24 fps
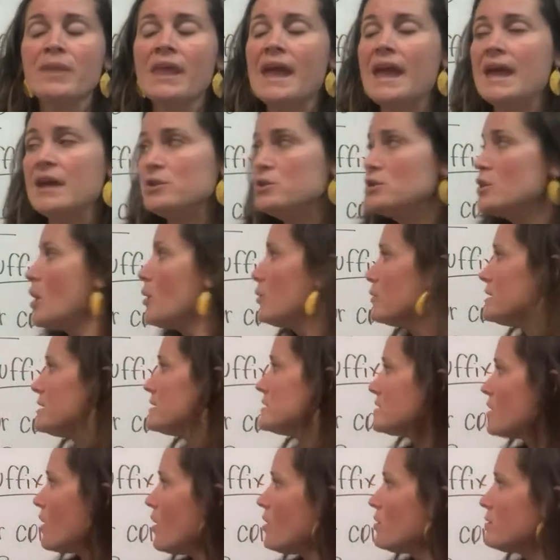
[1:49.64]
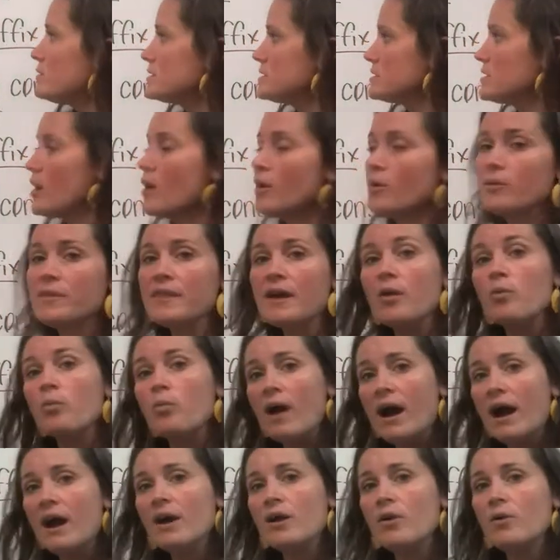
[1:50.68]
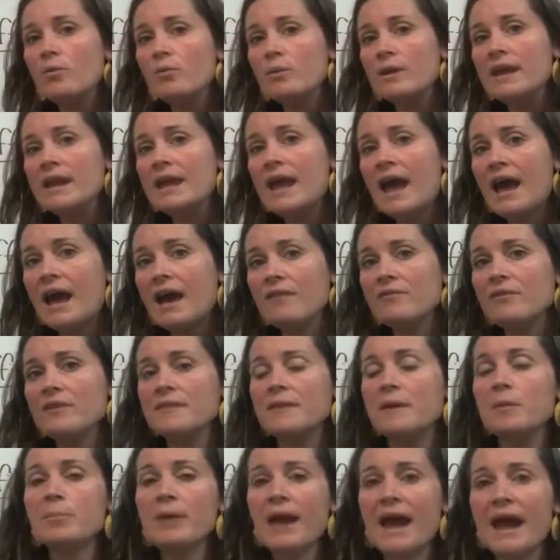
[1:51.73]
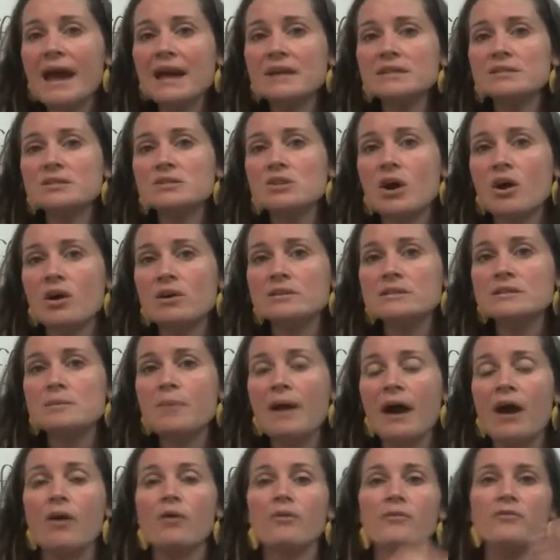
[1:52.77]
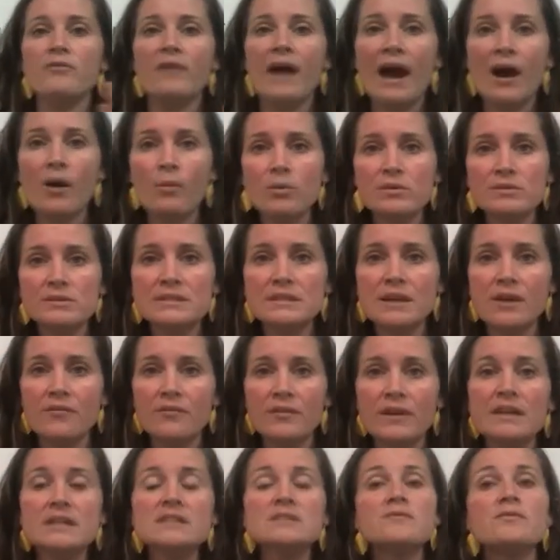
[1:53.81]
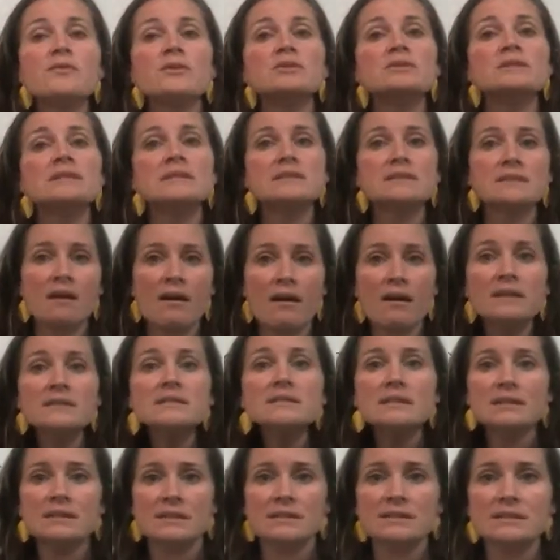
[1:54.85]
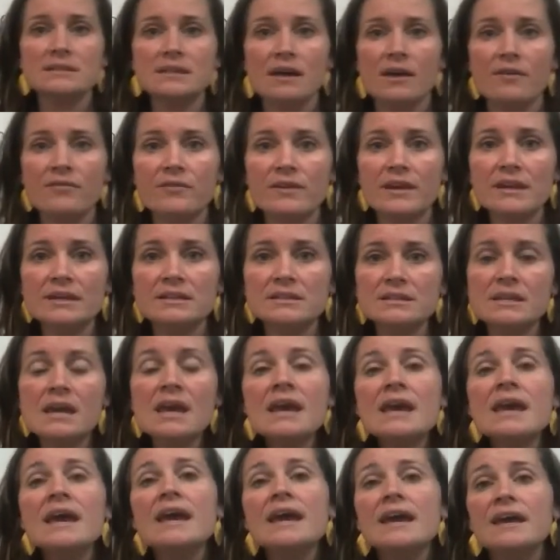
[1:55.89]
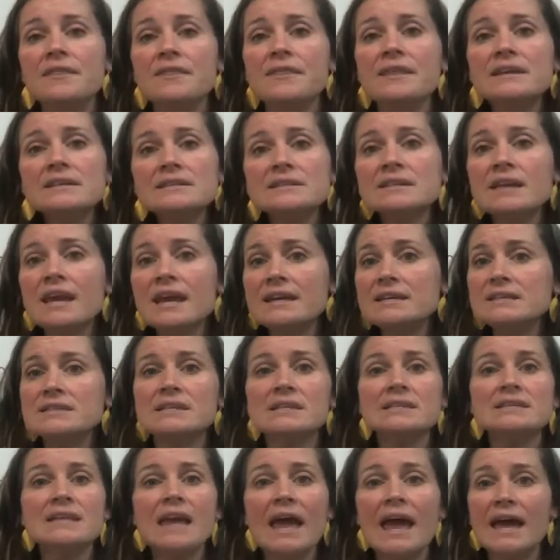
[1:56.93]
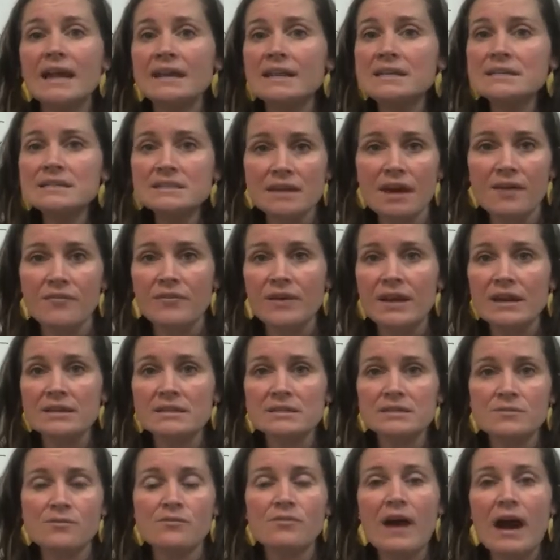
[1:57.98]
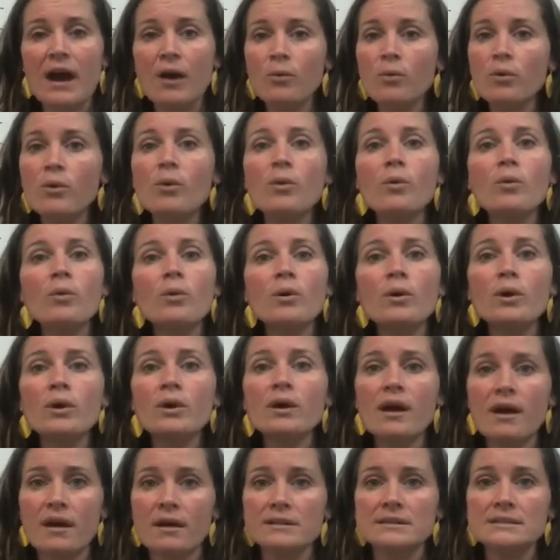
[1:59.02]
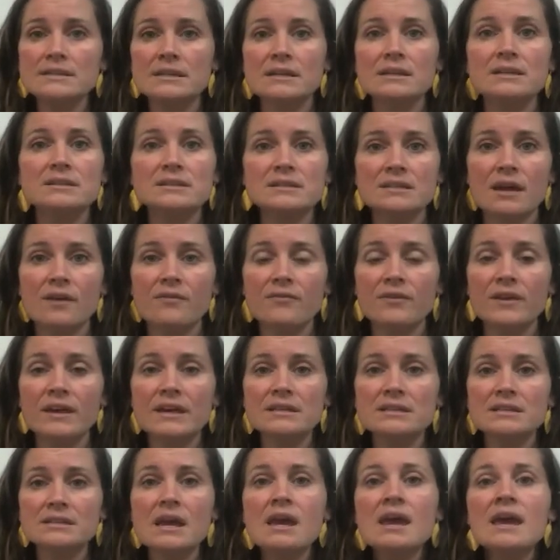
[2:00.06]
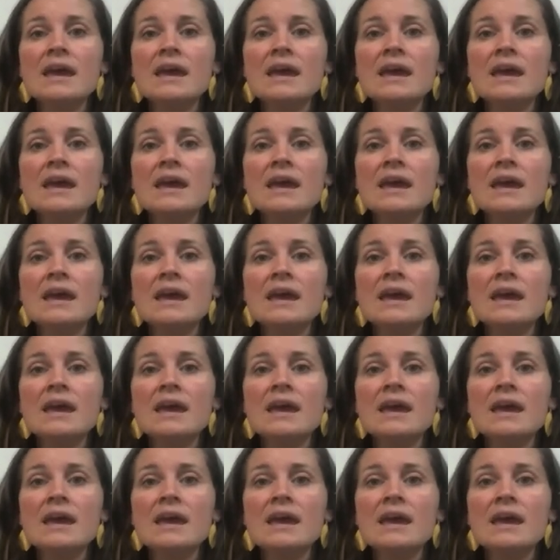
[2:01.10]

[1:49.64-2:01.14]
And notice also that while we have in the past talked about vowel suffix versus consonant suffix, in this case it's any suffix, vowel or consonant suffix.